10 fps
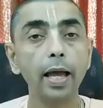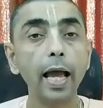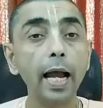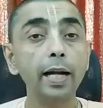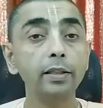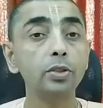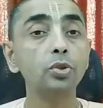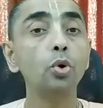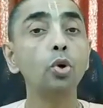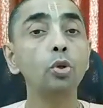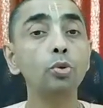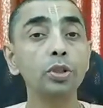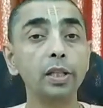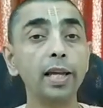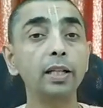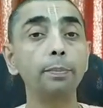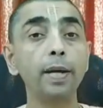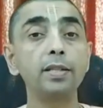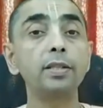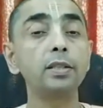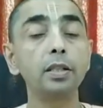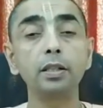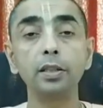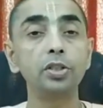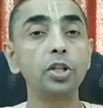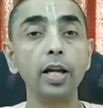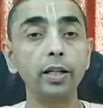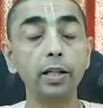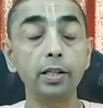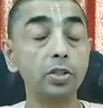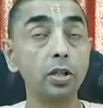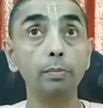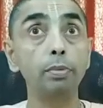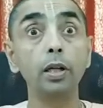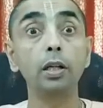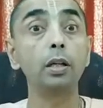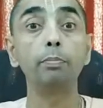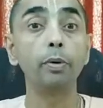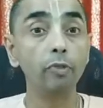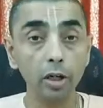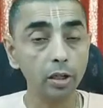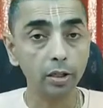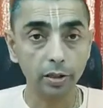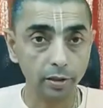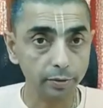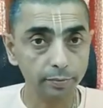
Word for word: And the soul, who is like a passenger in the chariot, is completely bewildered.